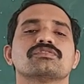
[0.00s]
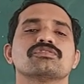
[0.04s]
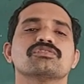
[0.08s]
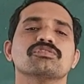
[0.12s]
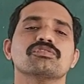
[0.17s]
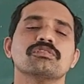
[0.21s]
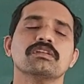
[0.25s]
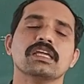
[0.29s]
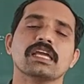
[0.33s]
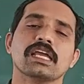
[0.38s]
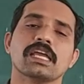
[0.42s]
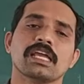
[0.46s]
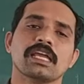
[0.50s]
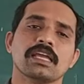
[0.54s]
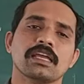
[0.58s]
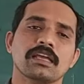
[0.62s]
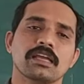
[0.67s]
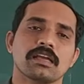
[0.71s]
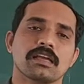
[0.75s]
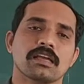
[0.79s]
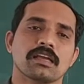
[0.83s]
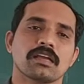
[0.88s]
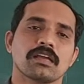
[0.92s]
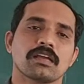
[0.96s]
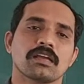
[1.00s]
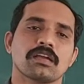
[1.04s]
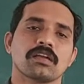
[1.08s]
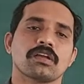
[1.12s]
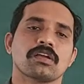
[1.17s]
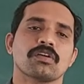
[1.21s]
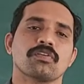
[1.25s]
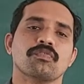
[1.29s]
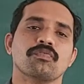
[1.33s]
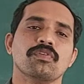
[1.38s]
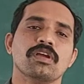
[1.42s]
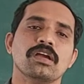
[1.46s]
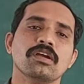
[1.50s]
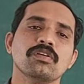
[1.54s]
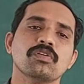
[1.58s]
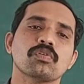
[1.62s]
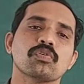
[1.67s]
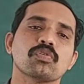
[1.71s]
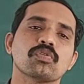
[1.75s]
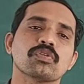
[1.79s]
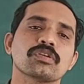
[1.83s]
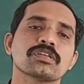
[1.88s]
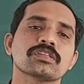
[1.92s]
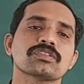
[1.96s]
Today we are
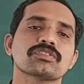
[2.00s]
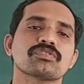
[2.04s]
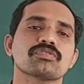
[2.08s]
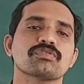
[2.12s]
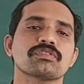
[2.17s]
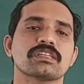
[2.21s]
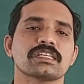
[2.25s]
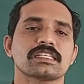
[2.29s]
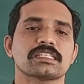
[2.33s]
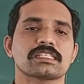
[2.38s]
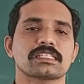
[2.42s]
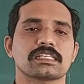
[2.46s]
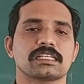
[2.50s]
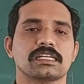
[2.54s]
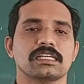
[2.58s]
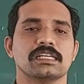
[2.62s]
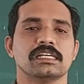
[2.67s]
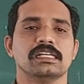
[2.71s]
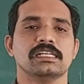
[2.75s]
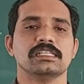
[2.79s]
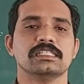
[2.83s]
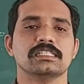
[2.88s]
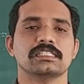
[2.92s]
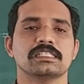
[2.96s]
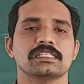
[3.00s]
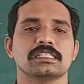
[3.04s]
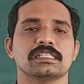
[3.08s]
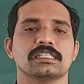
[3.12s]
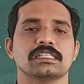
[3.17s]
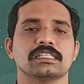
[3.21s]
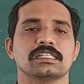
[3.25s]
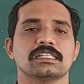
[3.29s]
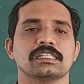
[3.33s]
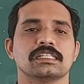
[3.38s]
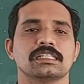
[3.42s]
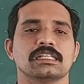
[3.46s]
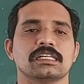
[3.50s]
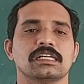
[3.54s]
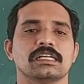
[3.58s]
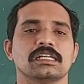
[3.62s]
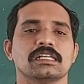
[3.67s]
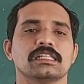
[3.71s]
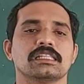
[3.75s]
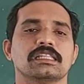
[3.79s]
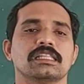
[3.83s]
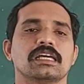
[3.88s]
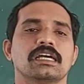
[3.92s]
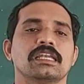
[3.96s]
going to discuss
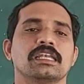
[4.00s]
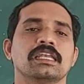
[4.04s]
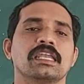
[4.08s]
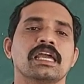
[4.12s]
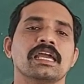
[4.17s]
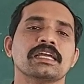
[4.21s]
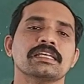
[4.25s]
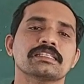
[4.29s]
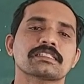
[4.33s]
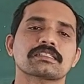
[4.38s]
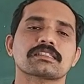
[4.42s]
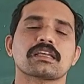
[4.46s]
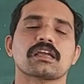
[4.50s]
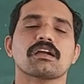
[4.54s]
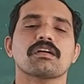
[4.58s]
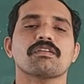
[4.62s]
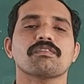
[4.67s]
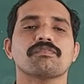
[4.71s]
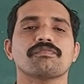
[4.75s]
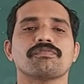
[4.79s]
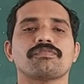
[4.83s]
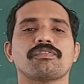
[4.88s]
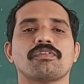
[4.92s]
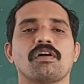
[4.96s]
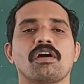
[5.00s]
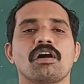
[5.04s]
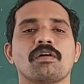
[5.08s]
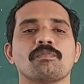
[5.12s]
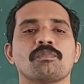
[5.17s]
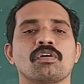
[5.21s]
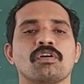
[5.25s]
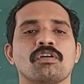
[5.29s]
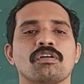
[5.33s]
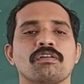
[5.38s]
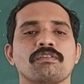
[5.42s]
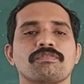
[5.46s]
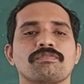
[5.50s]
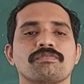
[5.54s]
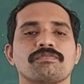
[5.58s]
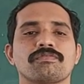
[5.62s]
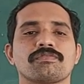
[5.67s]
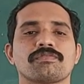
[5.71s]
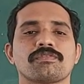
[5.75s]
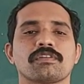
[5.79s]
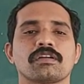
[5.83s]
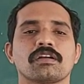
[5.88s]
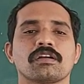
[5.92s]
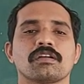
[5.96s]
the next form
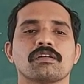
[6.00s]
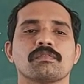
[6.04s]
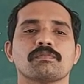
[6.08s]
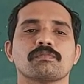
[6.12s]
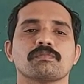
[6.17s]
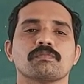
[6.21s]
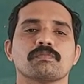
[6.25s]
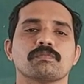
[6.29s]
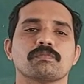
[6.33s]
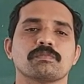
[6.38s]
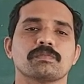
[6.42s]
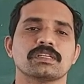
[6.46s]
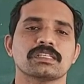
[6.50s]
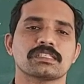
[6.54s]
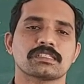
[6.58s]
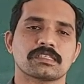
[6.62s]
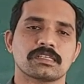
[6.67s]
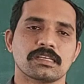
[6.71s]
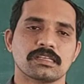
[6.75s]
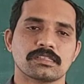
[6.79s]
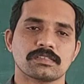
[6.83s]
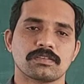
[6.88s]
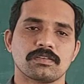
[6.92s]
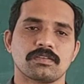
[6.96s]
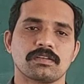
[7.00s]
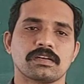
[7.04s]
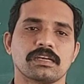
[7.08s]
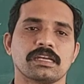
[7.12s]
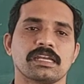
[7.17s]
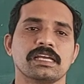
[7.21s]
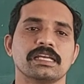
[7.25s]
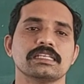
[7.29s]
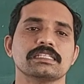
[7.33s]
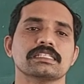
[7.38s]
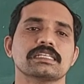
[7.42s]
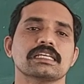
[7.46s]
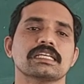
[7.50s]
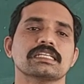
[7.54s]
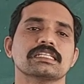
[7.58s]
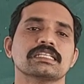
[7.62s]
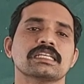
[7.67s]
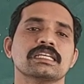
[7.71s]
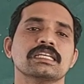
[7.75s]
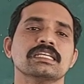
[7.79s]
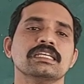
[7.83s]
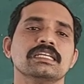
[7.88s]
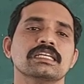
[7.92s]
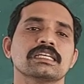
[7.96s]
of business
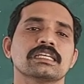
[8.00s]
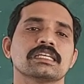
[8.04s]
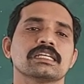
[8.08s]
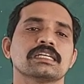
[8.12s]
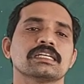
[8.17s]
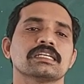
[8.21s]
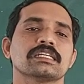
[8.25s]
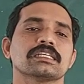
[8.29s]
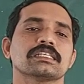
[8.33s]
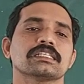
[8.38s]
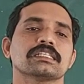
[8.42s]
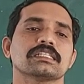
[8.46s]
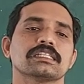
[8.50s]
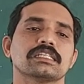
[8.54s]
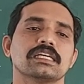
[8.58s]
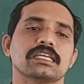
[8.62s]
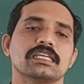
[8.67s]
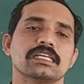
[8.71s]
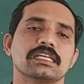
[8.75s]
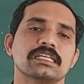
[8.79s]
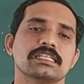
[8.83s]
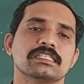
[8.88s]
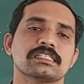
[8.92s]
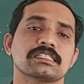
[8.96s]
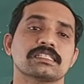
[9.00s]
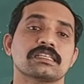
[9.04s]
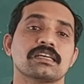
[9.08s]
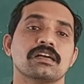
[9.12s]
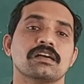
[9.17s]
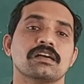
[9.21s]
organization, that is